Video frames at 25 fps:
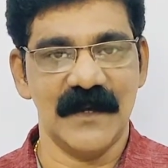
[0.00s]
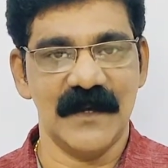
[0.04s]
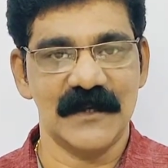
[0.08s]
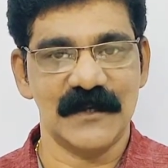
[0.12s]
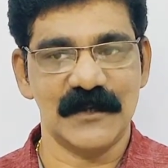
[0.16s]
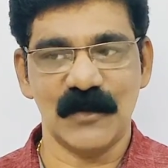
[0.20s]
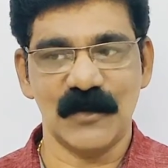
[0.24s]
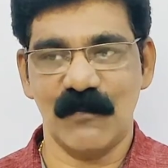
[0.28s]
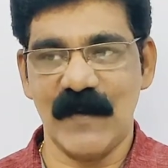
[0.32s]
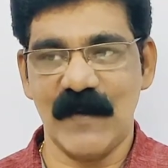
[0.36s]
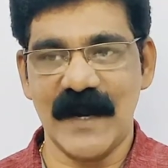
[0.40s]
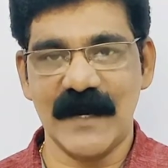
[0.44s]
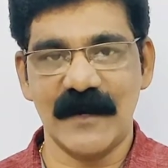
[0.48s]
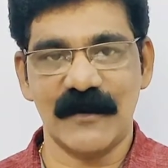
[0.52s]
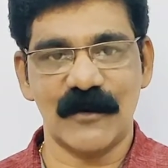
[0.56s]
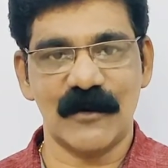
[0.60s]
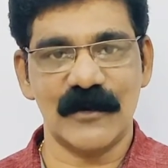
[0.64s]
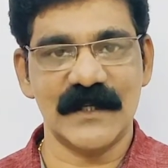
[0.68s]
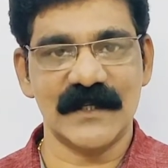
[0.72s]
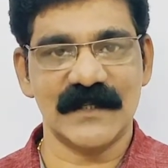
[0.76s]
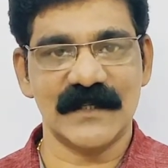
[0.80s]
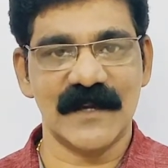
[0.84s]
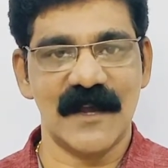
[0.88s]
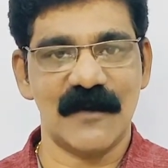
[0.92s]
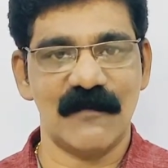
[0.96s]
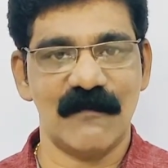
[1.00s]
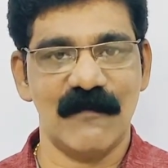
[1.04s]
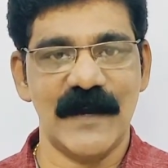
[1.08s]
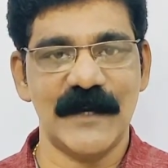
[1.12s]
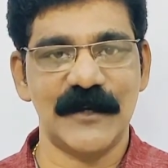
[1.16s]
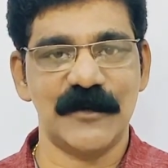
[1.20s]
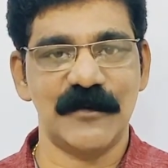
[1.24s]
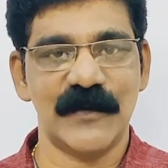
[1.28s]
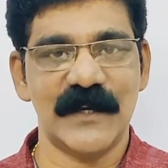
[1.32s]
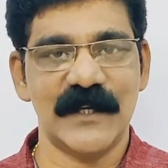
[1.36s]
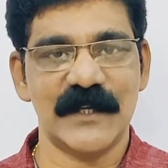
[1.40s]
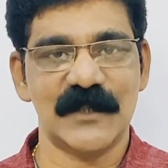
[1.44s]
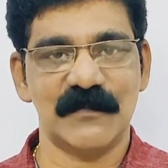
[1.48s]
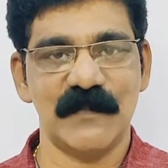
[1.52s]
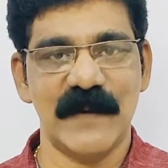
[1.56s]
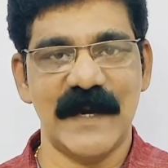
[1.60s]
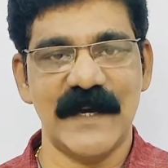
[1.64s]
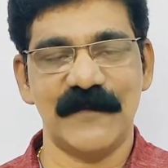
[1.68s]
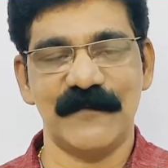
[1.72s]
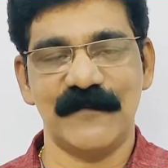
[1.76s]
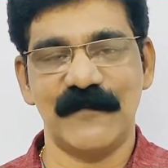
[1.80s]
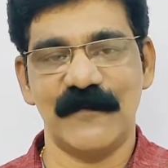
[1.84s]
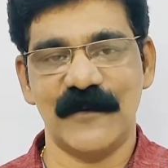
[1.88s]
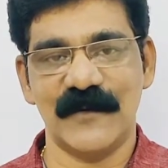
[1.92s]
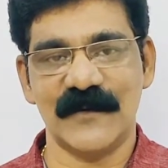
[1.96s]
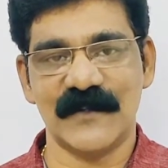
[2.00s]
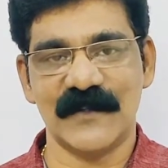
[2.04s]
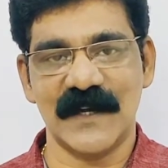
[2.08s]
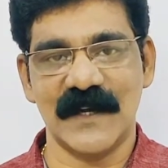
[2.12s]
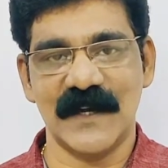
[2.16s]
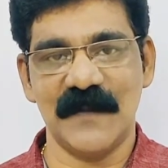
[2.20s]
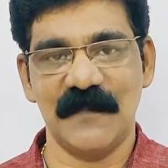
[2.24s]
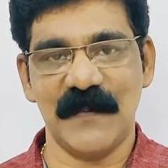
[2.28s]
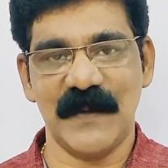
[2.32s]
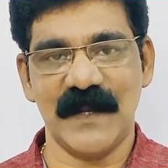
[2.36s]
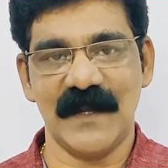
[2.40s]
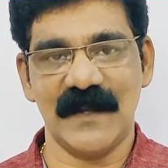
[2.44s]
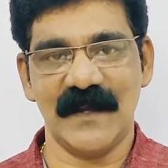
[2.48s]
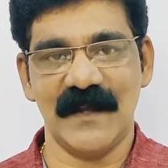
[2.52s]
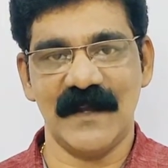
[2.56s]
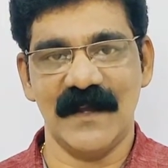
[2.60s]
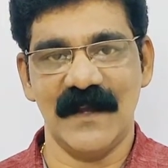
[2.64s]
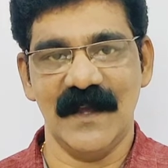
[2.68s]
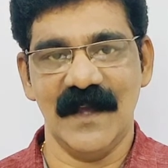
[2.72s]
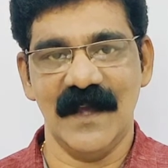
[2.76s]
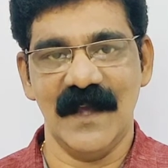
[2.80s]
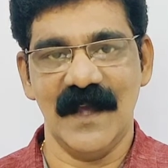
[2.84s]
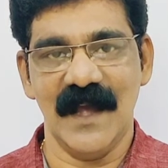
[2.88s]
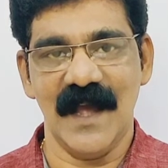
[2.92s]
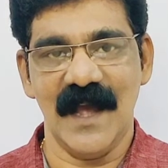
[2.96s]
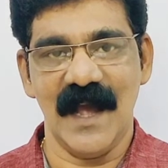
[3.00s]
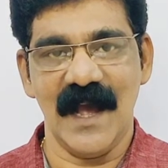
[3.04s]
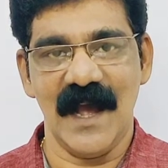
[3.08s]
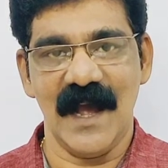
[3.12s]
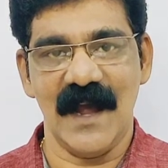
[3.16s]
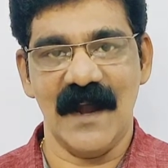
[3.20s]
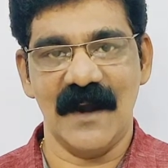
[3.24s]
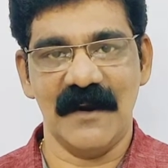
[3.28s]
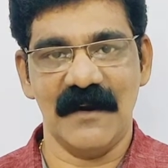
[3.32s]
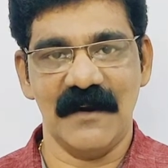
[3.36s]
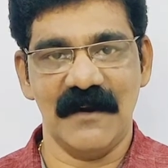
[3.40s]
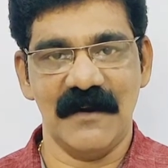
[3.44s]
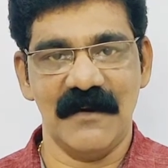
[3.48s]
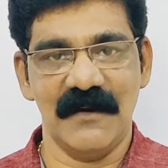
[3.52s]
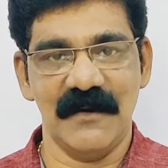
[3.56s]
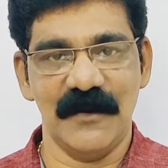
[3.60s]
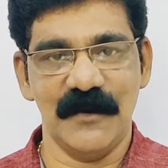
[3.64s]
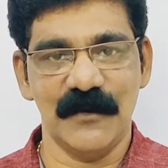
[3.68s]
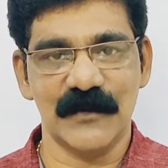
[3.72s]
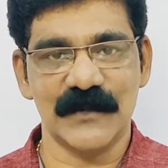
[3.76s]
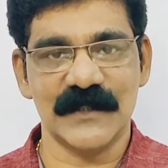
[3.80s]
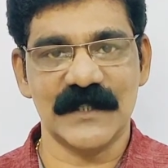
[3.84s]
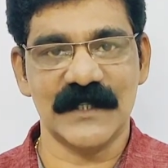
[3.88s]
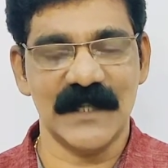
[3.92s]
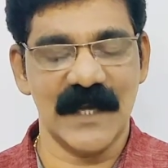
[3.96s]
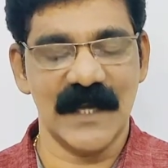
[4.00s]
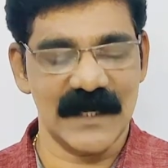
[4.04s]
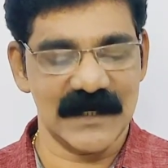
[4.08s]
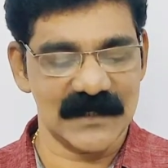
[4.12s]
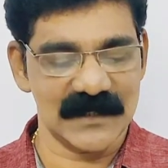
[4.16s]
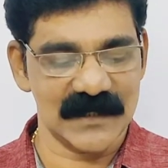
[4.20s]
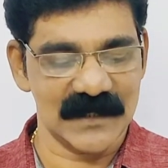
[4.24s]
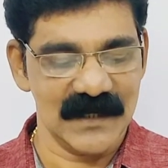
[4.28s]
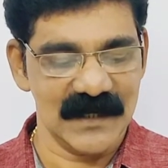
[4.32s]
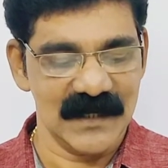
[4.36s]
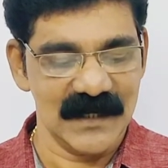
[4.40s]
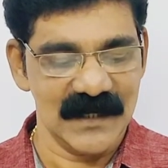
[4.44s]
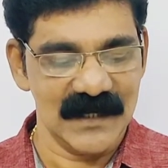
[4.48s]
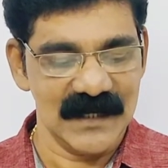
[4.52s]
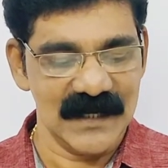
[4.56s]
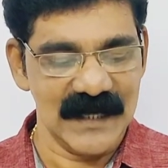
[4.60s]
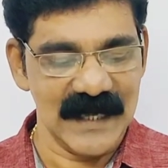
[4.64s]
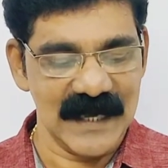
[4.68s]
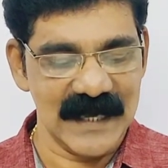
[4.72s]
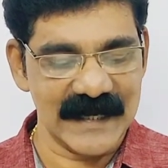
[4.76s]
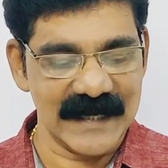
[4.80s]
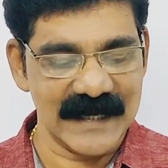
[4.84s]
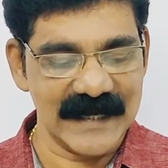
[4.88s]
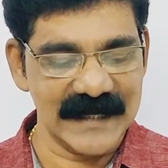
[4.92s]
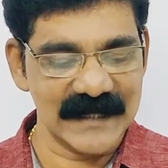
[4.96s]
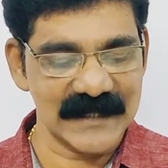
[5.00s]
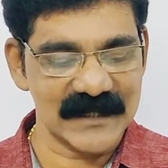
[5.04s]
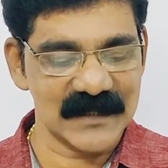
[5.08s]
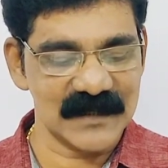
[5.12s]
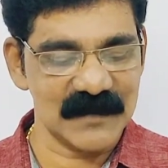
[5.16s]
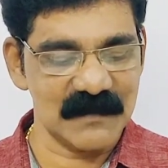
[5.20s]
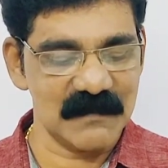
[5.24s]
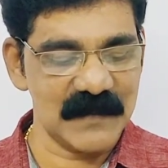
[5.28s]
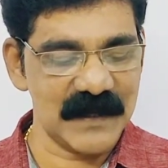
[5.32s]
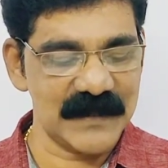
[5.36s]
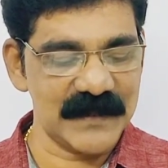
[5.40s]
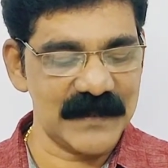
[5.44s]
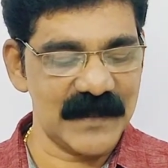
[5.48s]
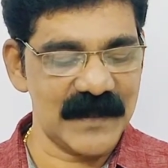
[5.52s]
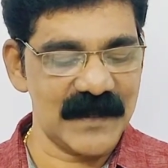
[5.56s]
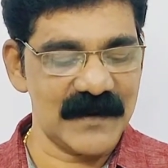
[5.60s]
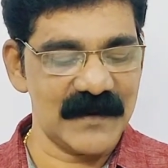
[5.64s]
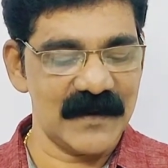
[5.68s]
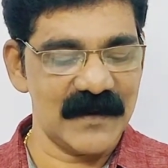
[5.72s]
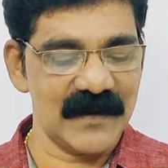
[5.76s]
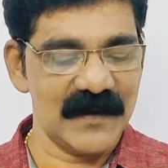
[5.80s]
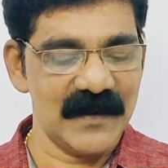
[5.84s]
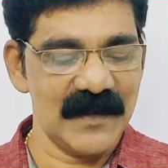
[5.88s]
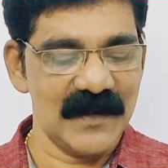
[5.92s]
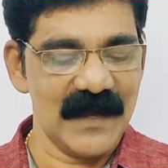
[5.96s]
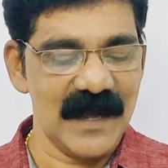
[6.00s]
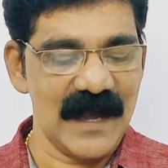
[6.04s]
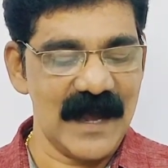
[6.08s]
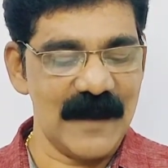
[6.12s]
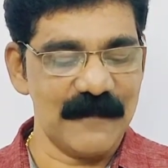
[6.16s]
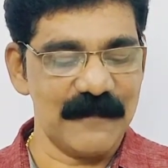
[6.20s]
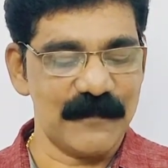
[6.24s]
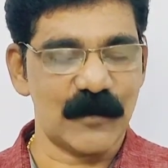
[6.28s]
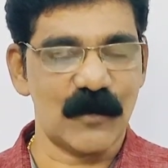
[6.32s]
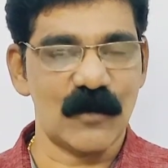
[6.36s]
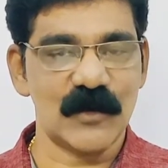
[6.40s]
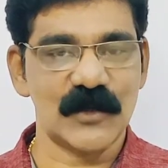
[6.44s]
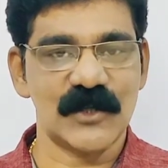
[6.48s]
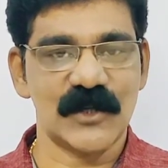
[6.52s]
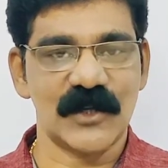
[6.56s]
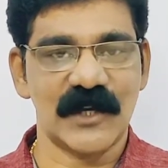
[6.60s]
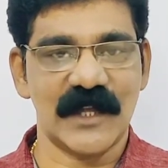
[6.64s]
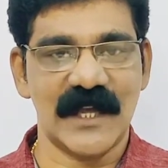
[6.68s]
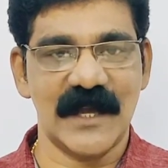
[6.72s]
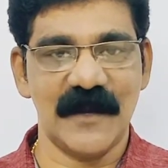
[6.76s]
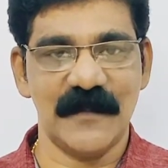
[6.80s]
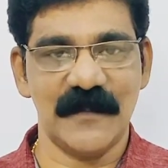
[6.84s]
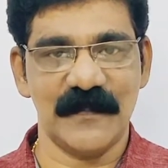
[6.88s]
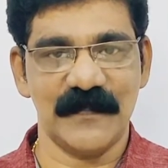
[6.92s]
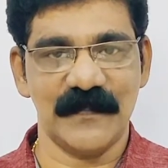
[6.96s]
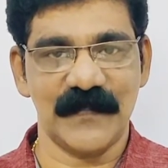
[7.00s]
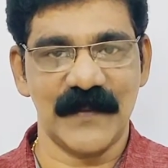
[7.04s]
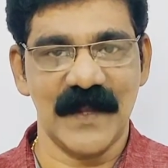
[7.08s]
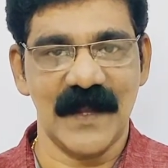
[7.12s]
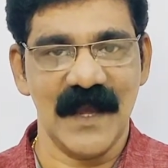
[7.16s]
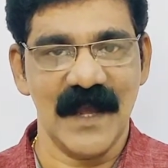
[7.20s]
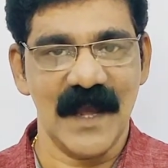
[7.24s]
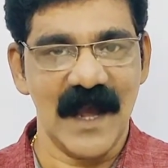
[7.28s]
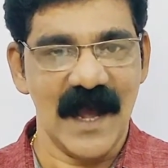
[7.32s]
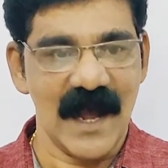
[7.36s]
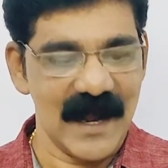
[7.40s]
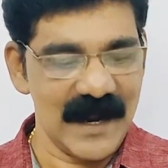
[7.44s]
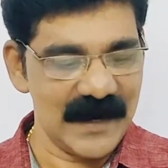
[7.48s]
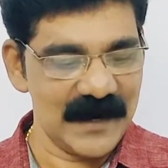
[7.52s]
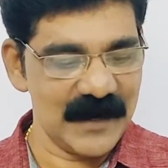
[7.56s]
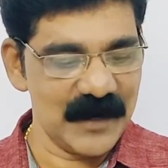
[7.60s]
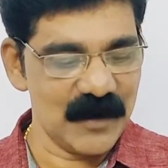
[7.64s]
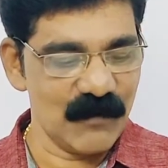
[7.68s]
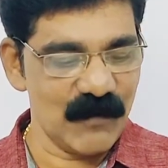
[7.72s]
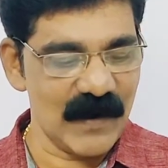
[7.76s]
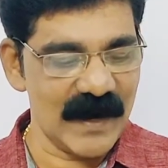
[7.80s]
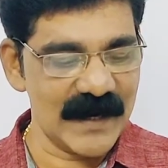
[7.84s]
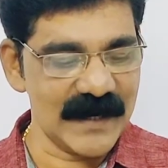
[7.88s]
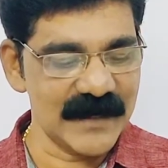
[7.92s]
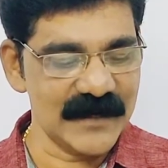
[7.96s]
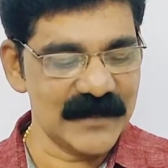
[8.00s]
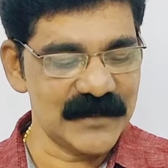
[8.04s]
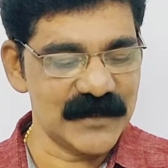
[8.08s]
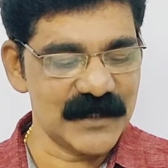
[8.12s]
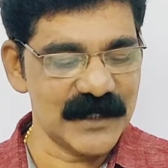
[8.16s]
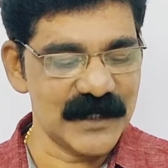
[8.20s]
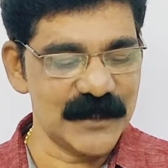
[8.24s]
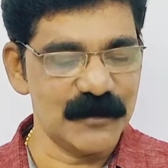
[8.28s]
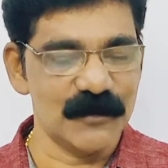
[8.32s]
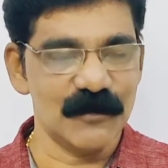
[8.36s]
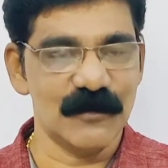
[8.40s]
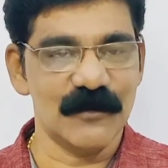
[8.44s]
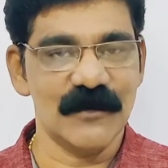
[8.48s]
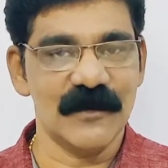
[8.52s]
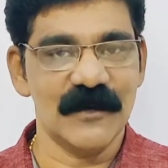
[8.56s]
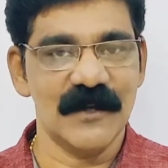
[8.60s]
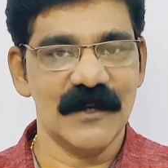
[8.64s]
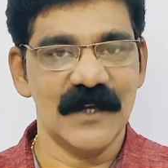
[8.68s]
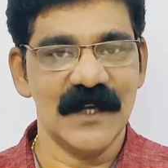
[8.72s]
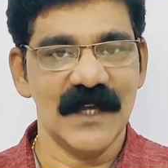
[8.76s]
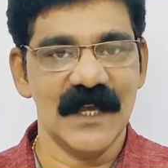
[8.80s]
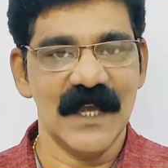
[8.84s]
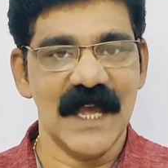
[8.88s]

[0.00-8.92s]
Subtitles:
So when Roger skunk went to his bed for sleeping, and you see that his mother approached him, and what did she do?